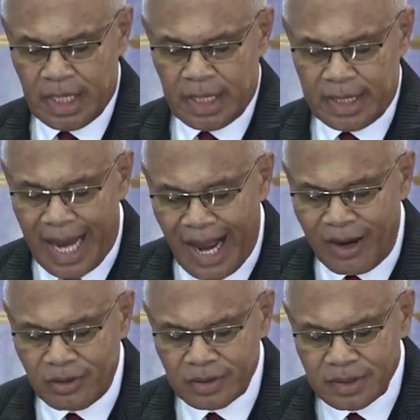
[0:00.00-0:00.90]

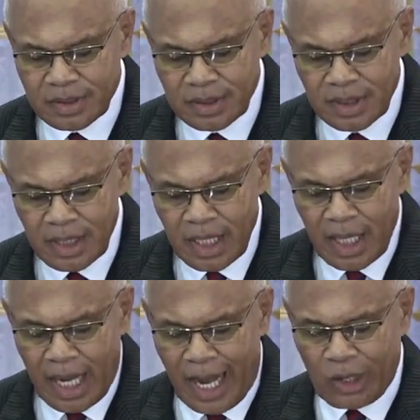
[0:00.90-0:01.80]
Now,
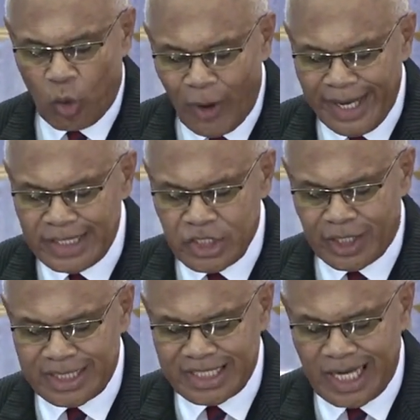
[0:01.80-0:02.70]
acquaint
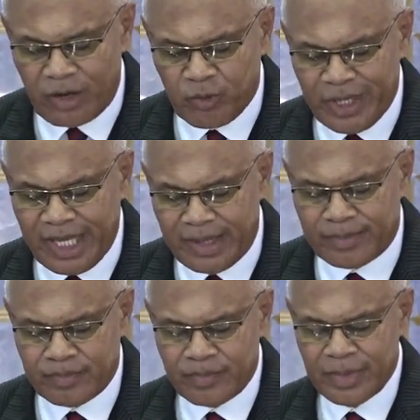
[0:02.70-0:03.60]
yourself with
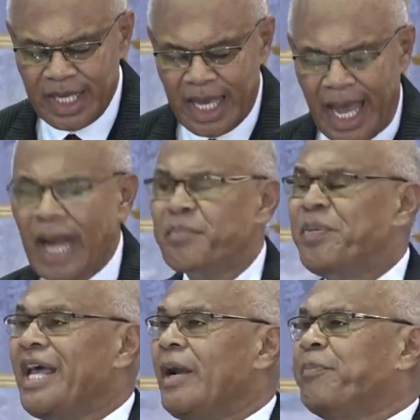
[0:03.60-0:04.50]
him and
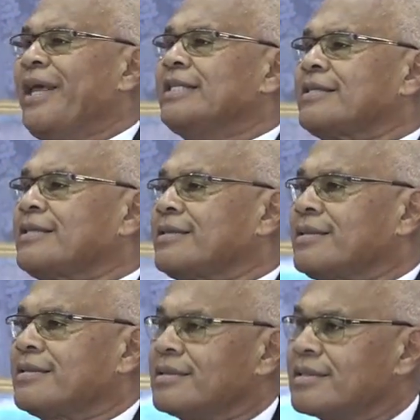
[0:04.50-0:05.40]
be at
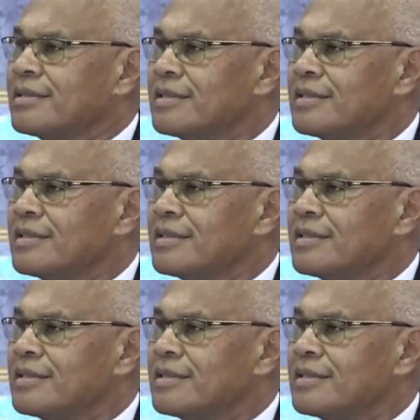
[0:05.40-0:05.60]
peace.